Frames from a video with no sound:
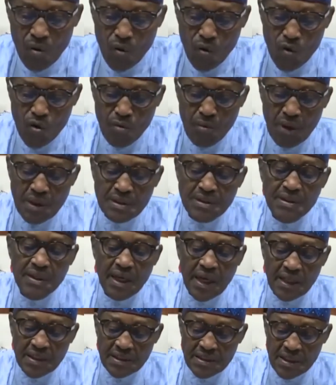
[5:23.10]
We must
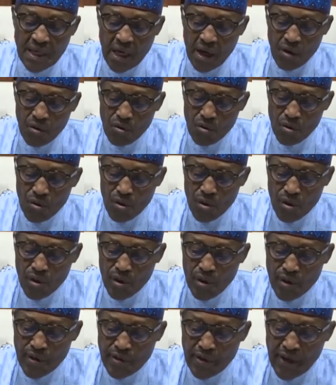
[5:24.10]
act now
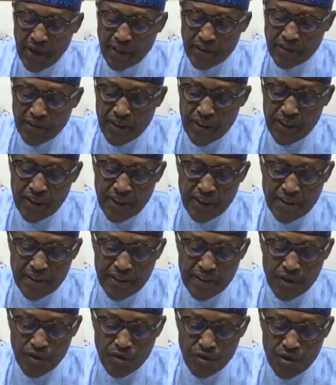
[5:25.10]
to
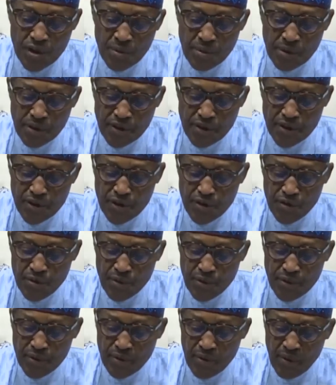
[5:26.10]
accelerate equitable
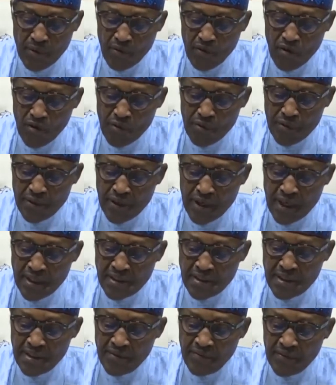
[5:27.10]
distribution of
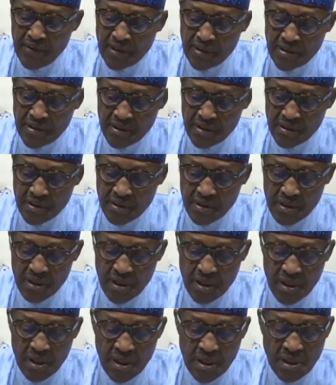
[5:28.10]
COVID-19 vaccines.
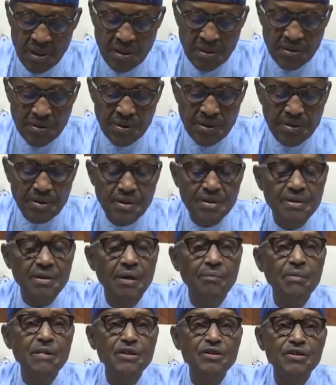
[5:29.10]
This is
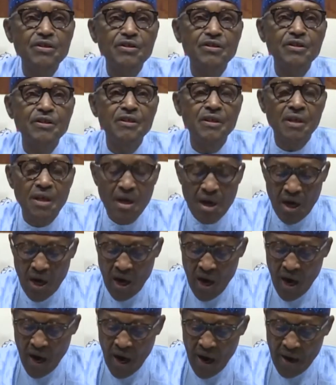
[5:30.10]
the message
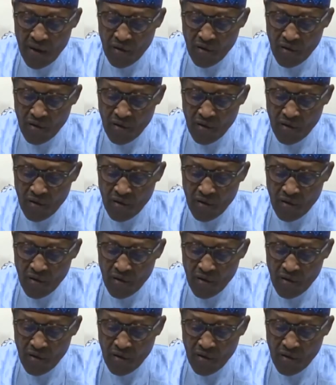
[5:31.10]
I